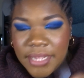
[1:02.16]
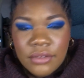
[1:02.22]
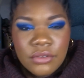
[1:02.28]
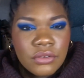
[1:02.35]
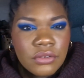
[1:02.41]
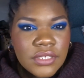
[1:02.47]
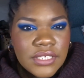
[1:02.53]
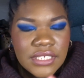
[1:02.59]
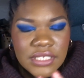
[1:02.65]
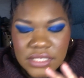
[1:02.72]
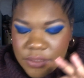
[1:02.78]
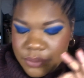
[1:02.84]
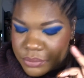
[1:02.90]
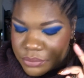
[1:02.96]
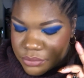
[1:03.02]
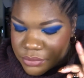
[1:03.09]
goal
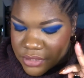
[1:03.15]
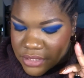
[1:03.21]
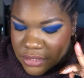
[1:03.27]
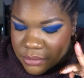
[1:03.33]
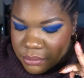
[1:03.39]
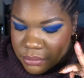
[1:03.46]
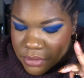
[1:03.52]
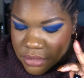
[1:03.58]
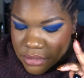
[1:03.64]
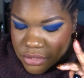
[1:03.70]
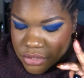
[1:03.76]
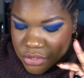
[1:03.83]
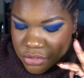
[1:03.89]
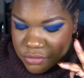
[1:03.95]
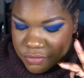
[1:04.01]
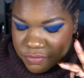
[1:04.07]
is pretty
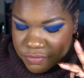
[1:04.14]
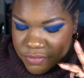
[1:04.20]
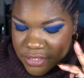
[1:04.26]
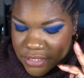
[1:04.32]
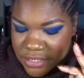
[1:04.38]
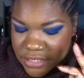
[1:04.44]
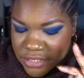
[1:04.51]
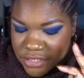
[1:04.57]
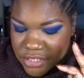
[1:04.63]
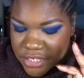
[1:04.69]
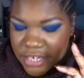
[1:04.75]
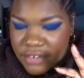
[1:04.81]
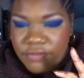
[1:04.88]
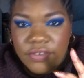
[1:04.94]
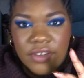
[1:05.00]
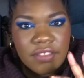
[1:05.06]
much to finish
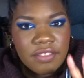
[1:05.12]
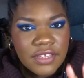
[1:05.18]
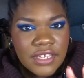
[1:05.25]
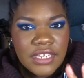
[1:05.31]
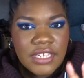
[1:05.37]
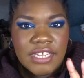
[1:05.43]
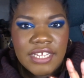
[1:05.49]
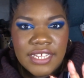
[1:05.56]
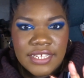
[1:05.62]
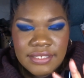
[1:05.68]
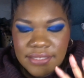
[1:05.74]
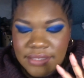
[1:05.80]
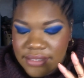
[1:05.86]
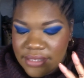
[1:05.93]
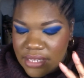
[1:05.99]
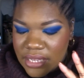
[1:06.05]
everything,
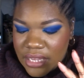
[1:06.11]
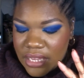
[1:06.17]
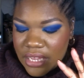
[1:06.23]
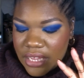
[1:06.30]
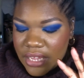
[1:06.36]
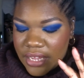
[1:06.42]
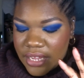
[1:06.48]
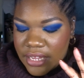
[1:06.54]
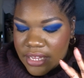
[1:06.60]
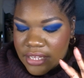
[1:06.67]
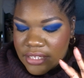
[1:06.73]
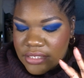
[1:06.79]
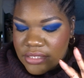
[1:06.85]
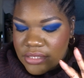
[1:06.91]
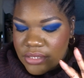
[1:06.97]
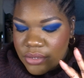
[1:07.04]
yes.
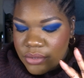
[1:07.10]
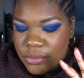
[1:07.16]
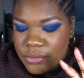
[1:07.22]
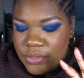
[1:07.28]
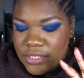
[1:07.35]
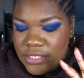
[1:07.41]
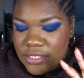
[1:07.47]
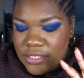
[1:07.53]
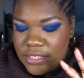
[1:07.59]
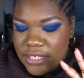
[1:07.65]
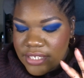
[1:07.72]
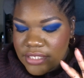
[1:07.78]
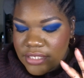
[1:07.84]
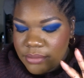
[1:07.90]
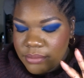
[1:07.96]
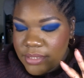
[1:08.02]
So since the
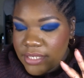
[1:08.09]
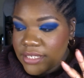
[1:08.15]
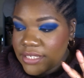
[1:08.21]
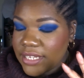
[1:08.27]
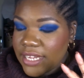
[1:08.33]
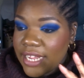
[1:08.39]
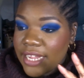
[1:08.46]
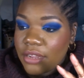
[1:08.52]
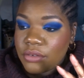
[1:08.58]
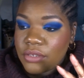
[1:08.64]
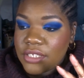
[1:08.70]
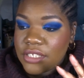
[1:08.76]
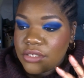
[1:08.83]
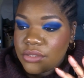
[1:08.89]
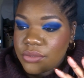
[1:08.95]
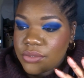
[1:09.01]
last update, I
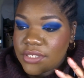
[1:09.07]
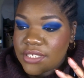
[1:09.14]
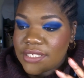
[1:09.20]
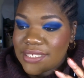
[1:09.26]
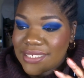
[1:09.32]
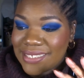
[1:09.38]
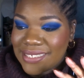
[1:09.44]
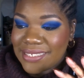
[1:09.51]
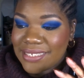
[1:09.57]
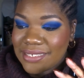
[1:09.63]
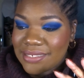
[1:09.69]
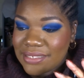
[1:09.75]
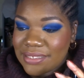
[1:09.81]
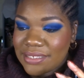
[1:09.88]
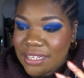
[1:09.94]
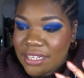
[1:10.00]
only used it 6
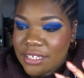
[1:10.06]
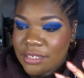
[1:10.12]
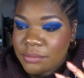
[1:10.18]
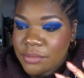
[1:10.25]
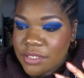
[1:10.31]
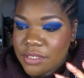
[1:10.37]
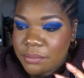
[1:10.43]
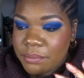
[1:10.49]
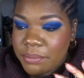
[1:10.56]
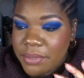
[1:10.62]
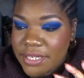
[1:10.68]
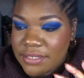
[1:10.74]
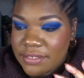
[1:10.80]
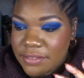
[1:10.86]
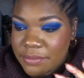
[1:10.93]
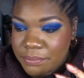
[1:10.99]
times,
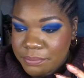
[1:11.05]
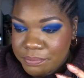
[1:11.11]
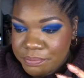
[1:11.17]
but